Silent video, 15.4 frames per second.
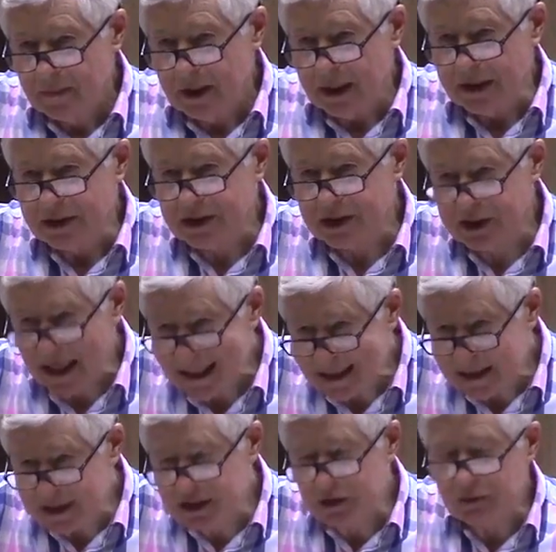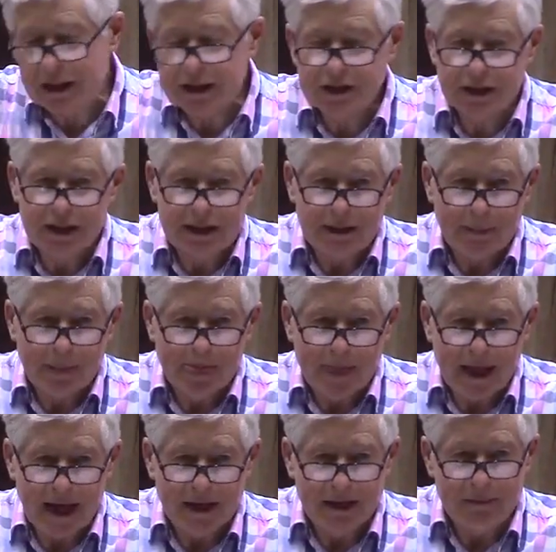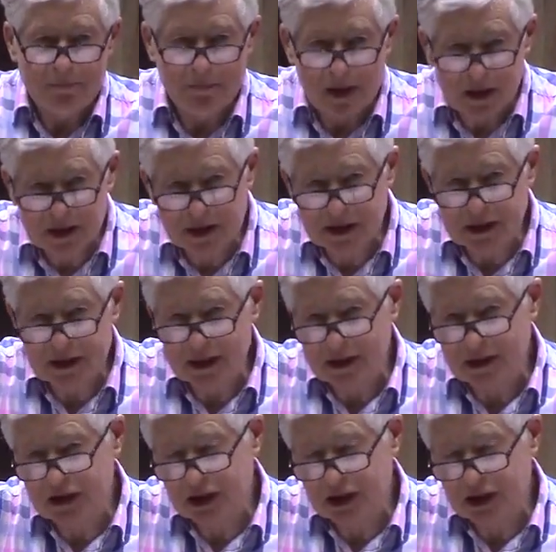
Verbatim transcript: in Stalinist Russia, and in Mao Zedong